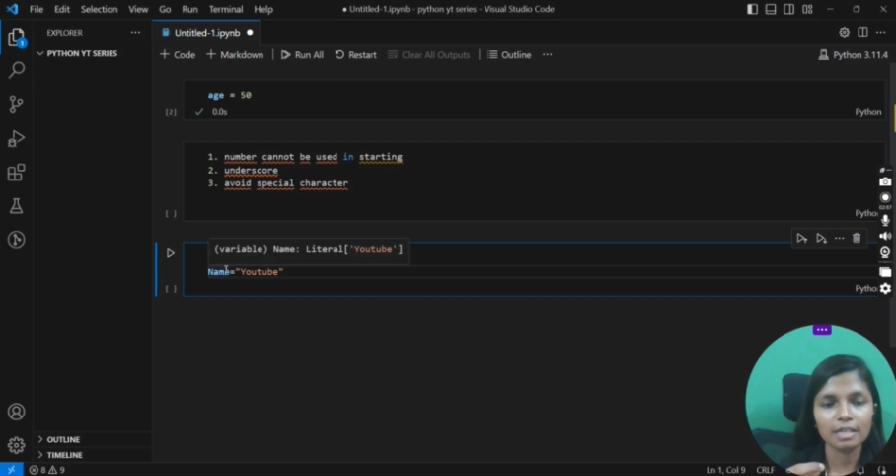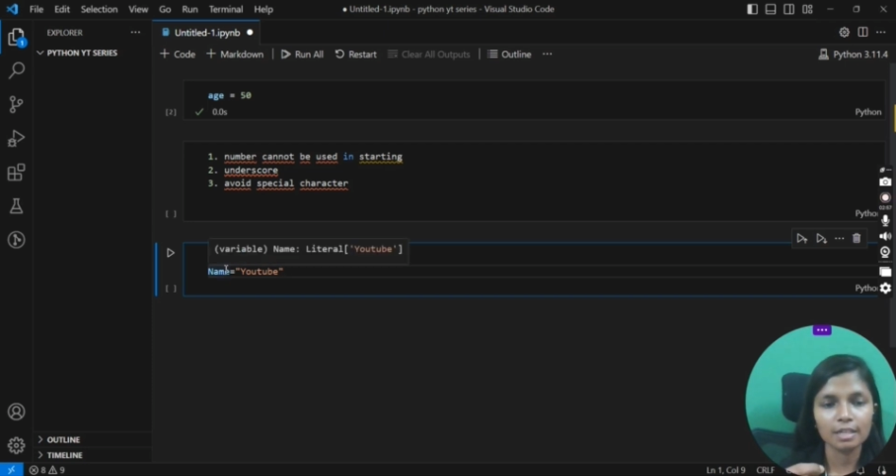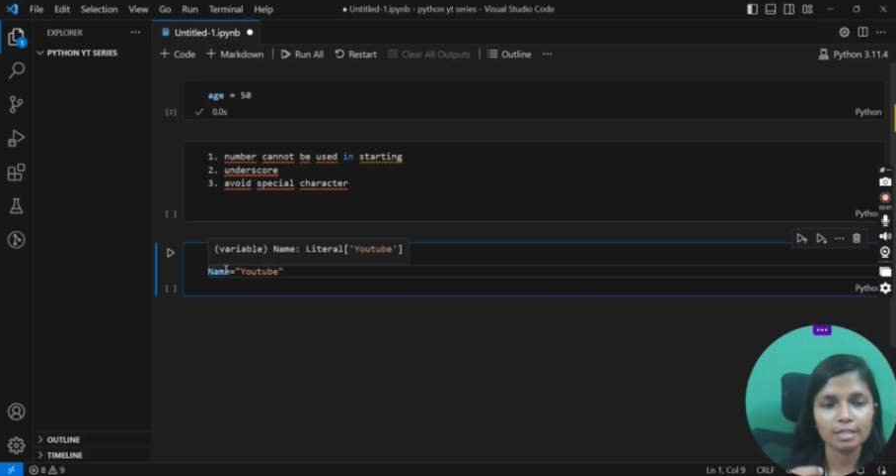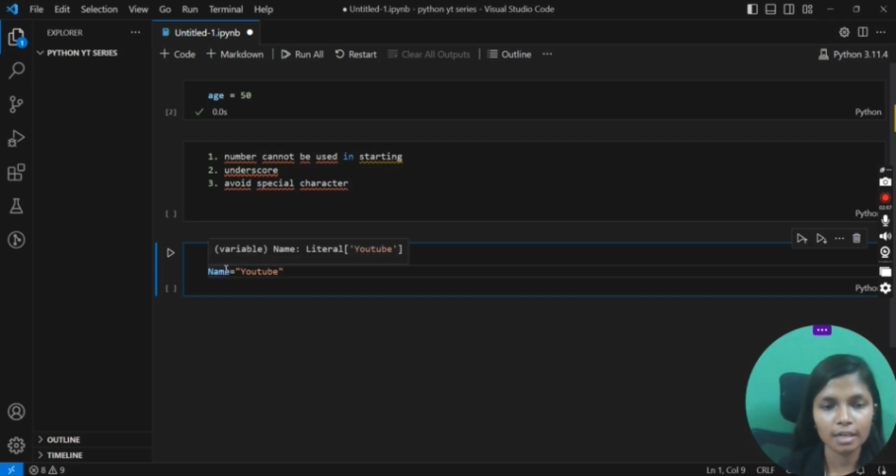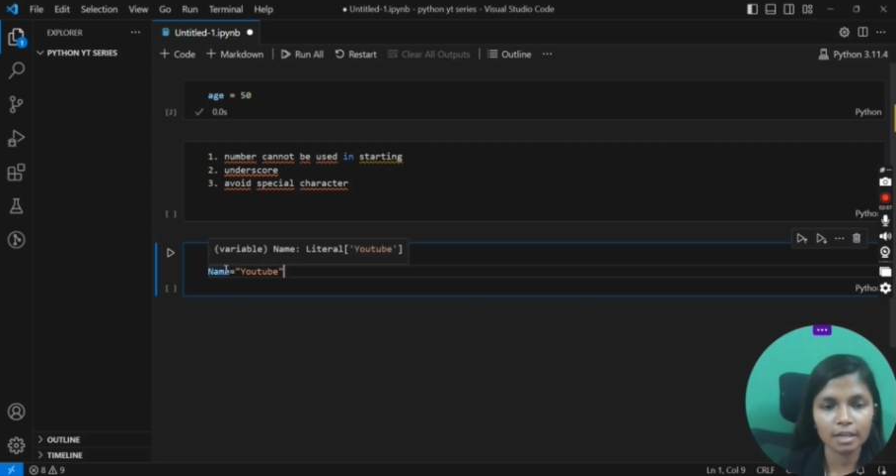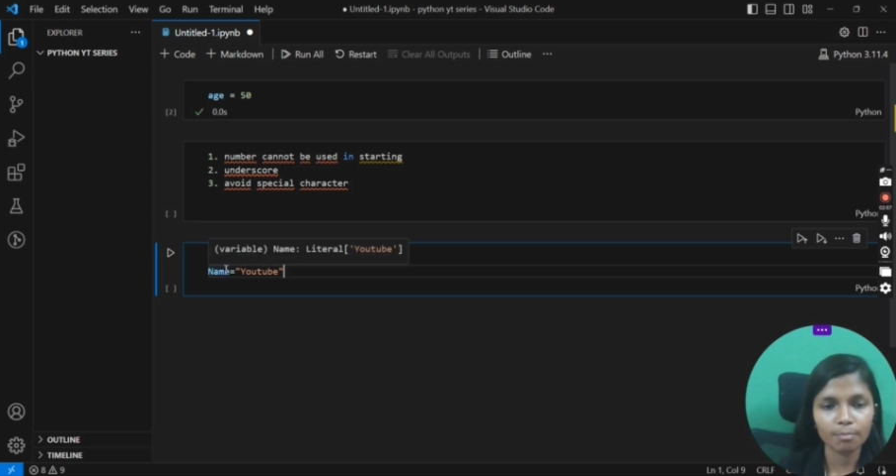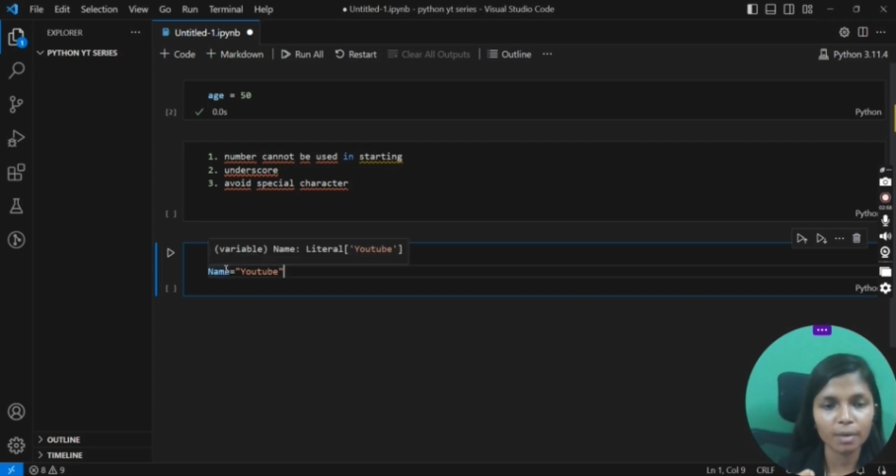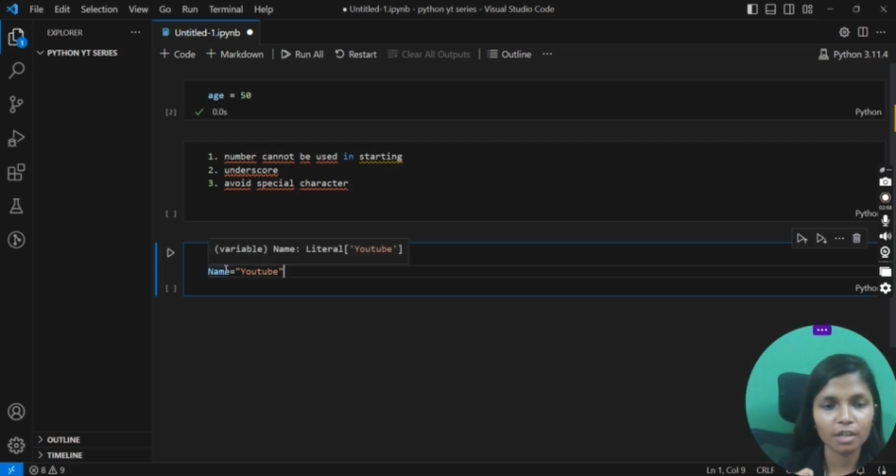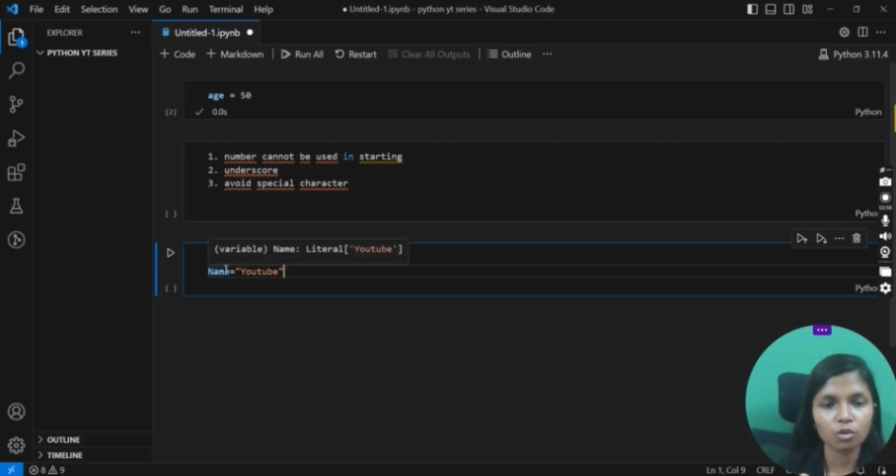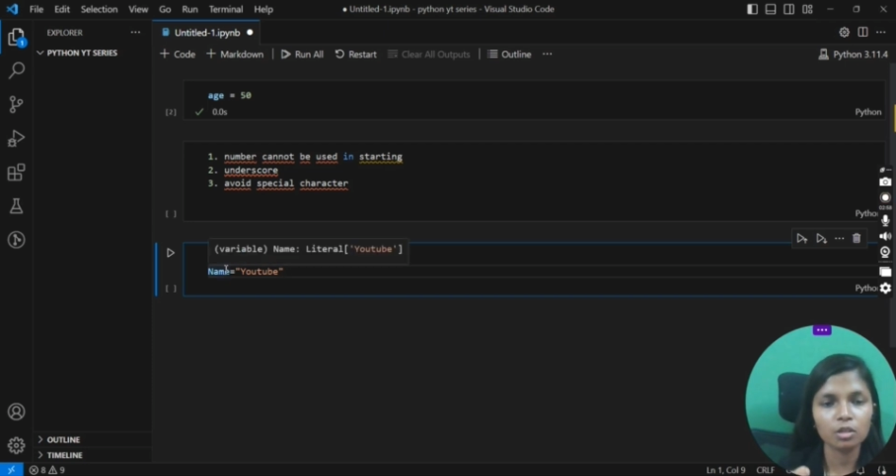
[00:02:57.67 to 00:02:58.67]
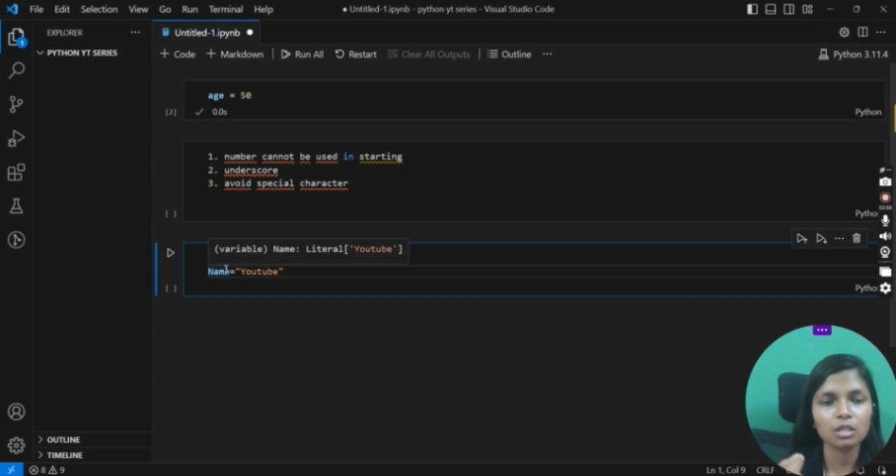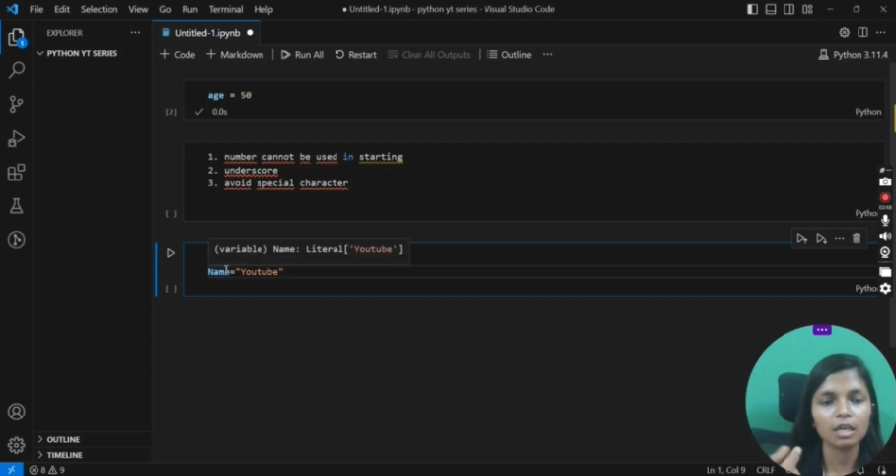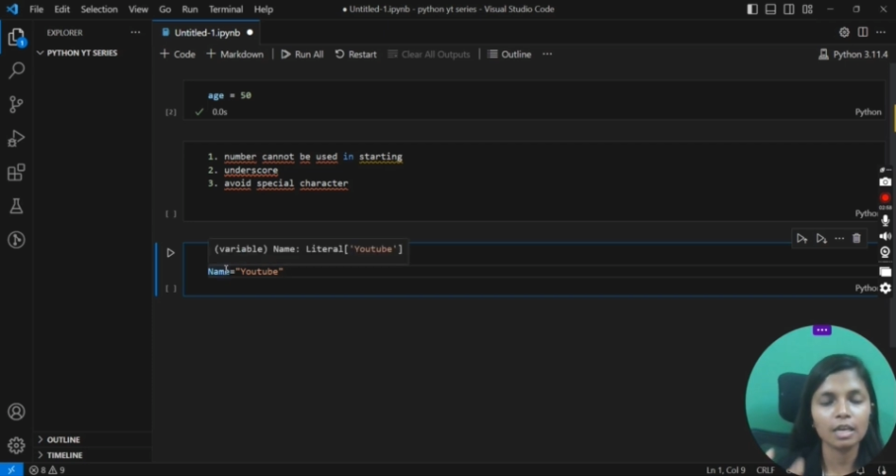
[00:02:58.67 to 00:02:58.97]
as I said, Python is a